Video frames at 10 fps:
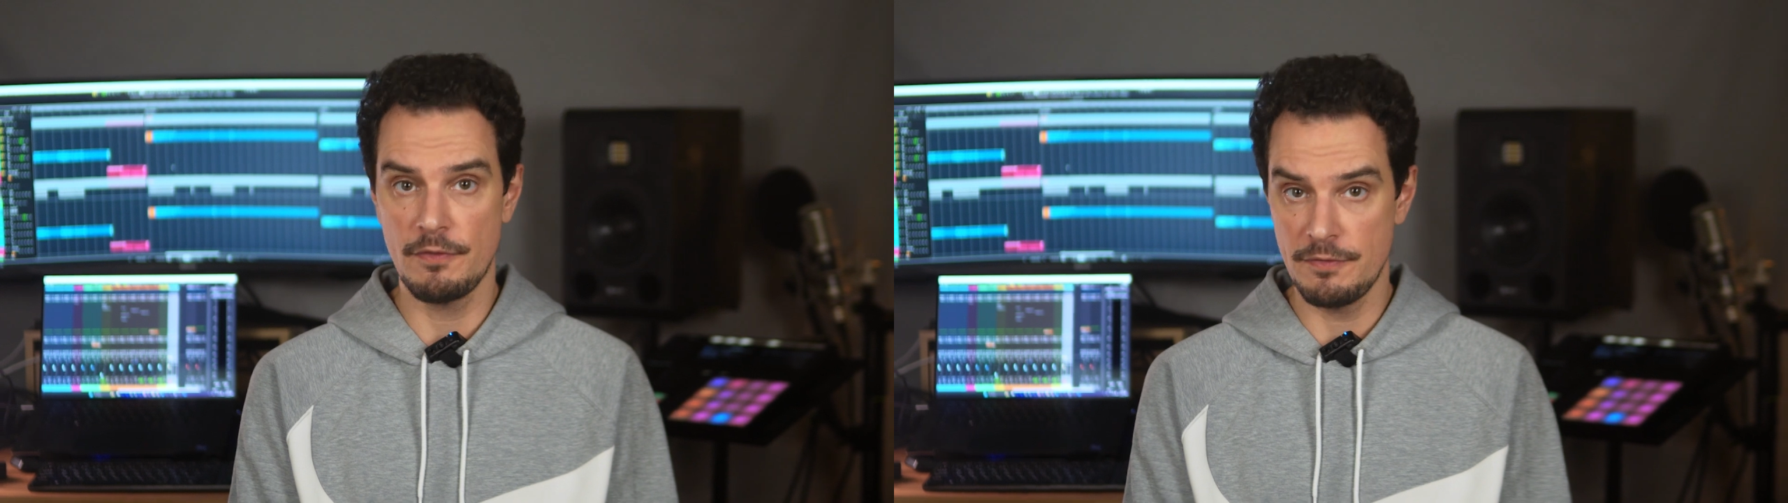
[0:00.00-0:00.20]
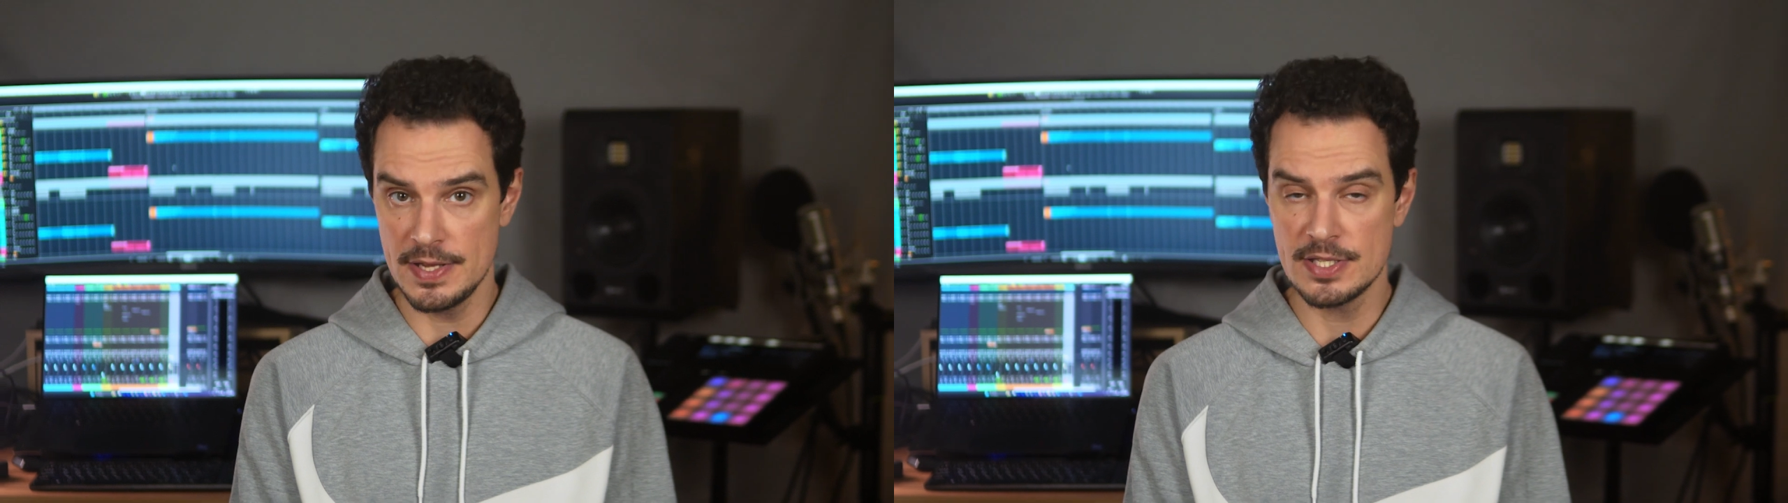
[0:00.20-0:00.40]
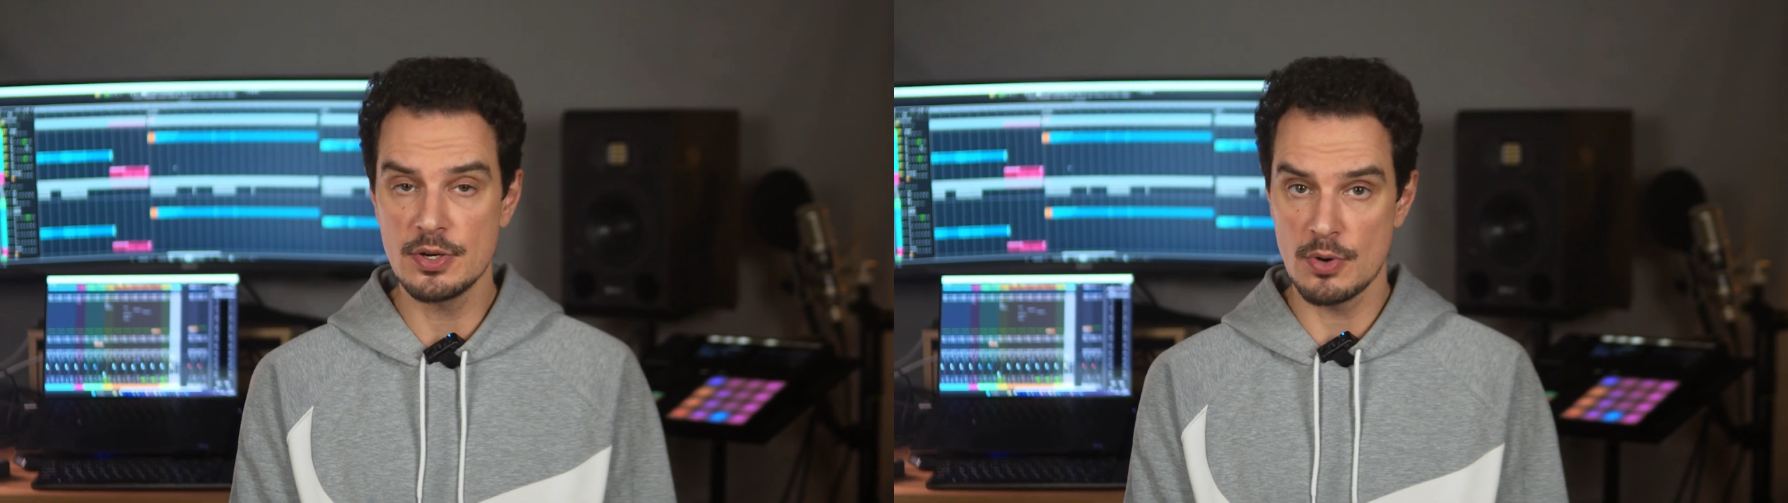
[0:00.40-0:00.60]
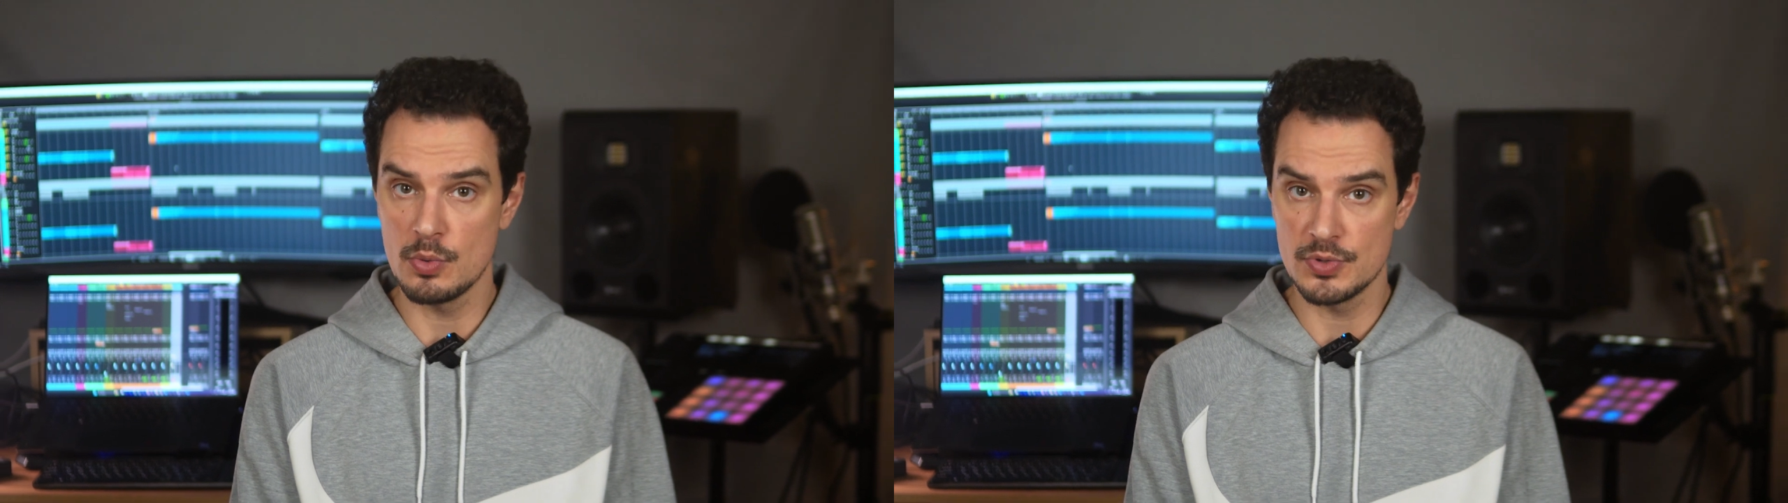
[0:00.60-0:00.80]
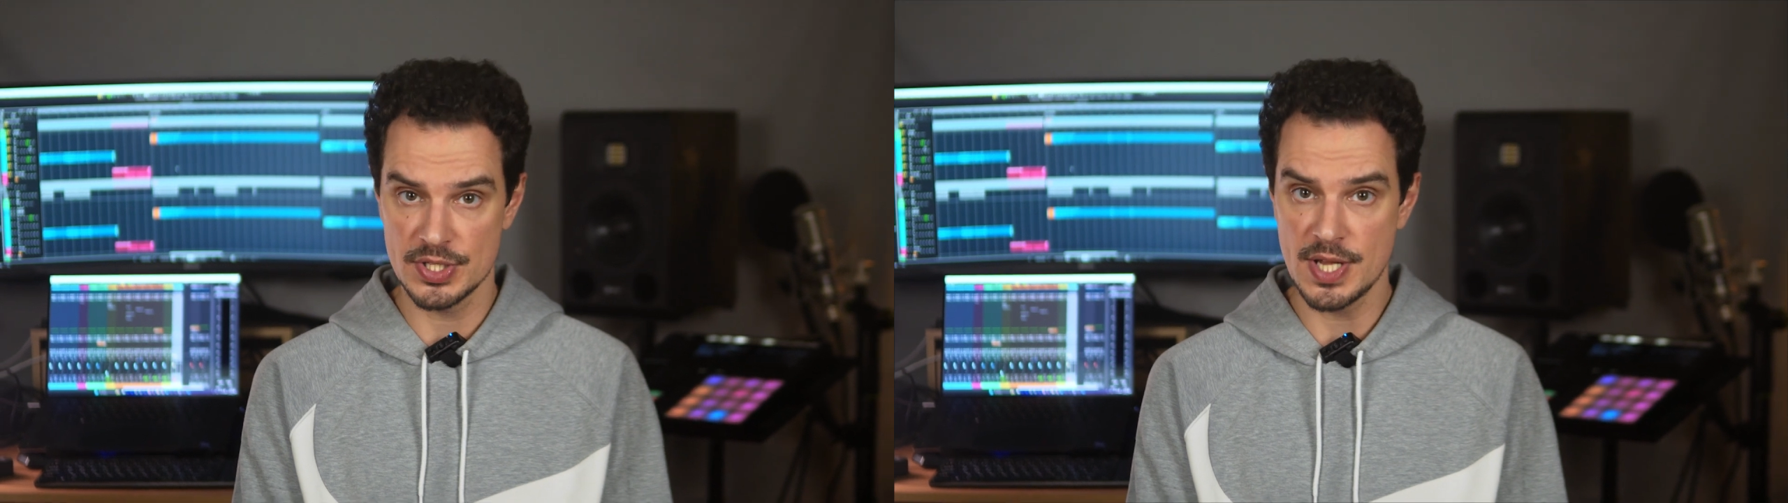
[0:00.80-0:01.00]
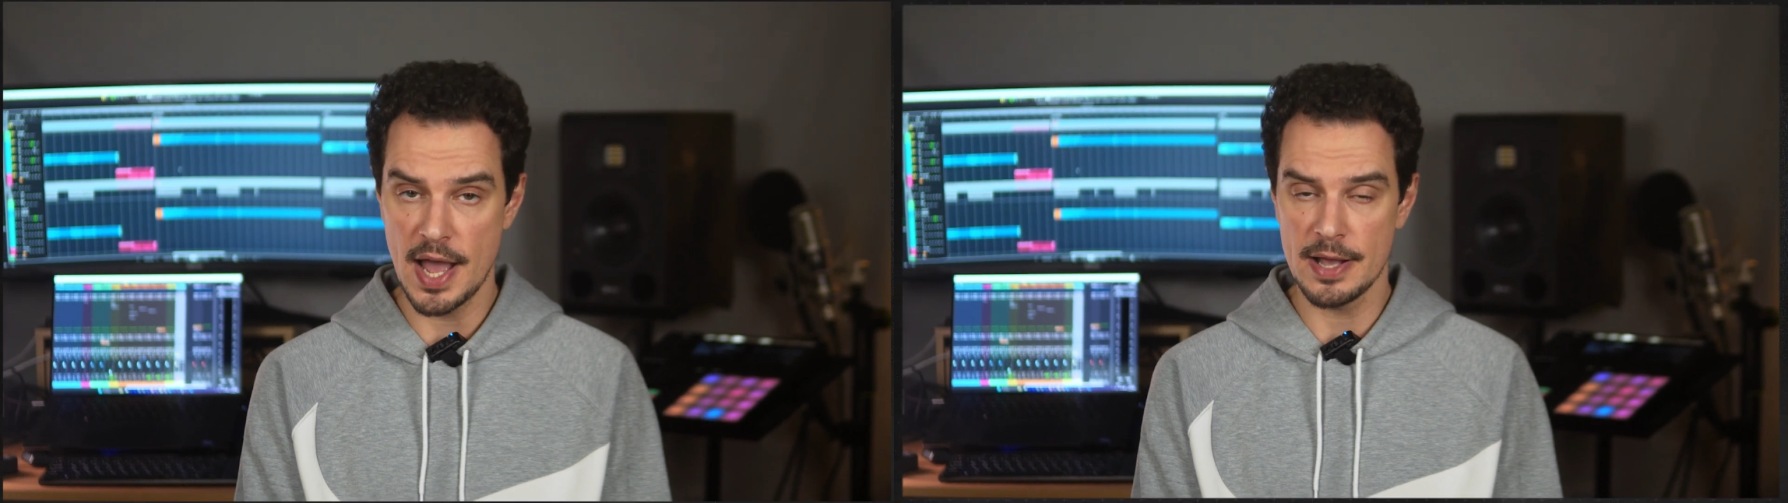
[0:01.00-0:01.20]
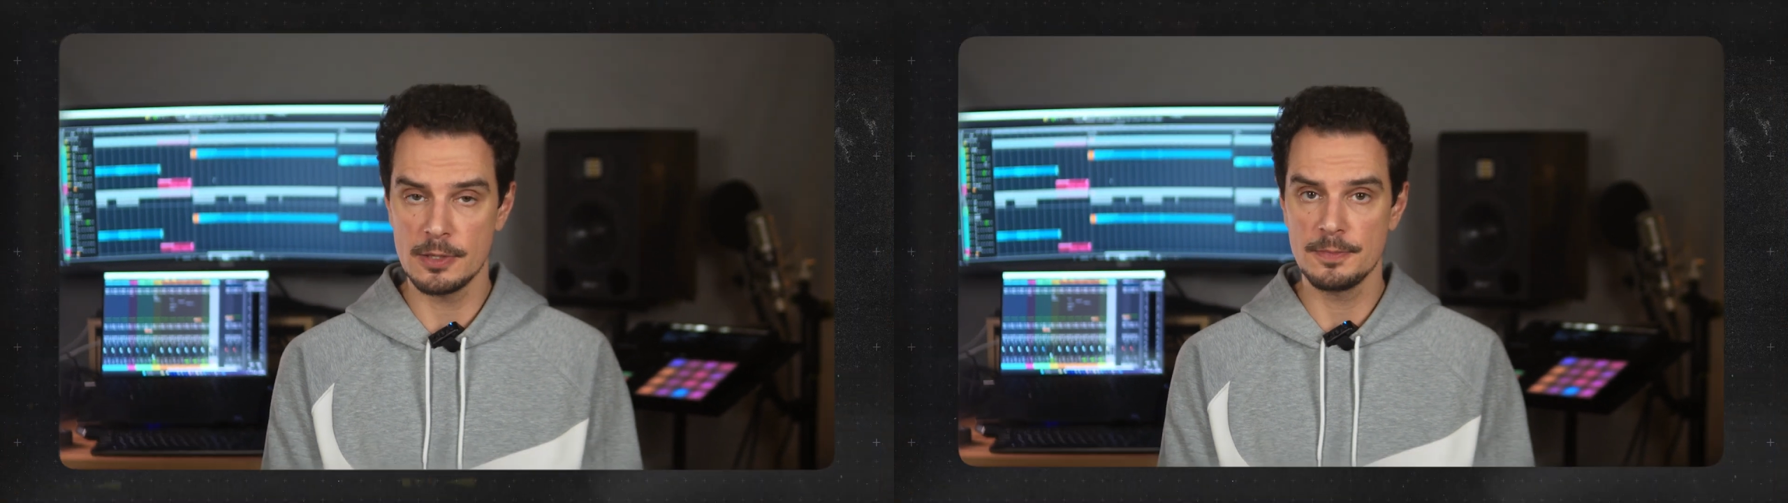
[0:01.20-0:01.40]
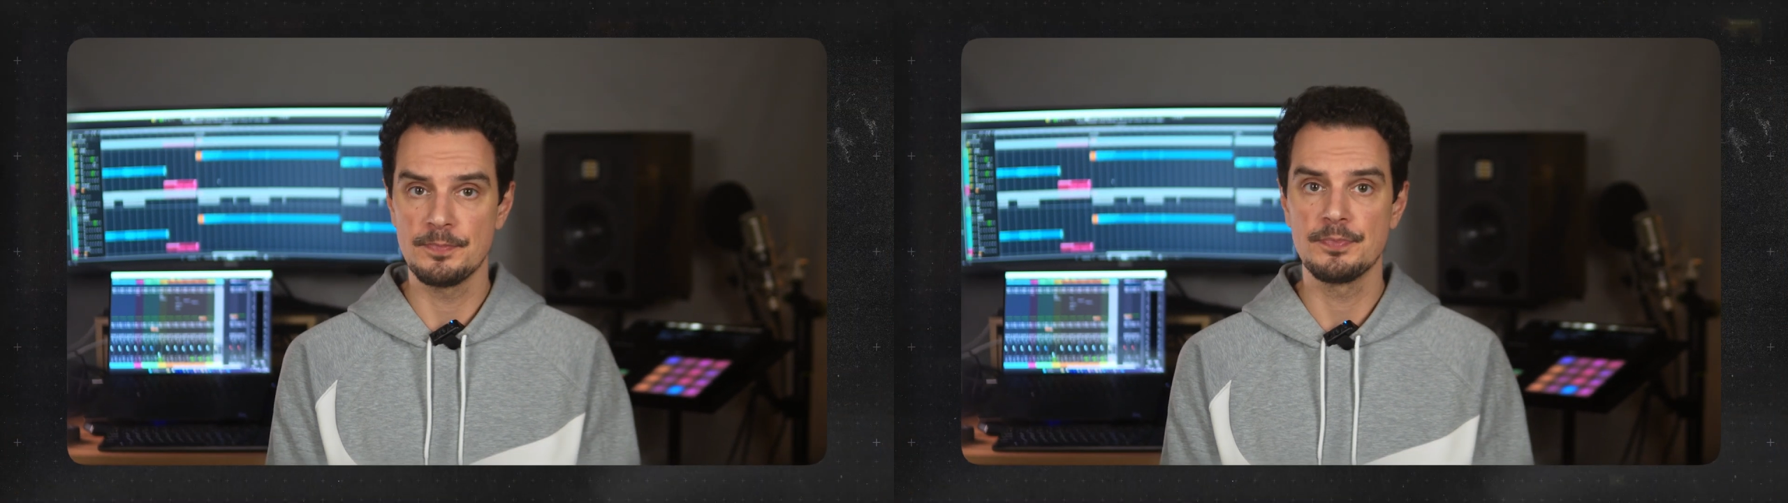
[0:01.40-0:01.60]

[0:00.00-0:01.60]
fit your own style.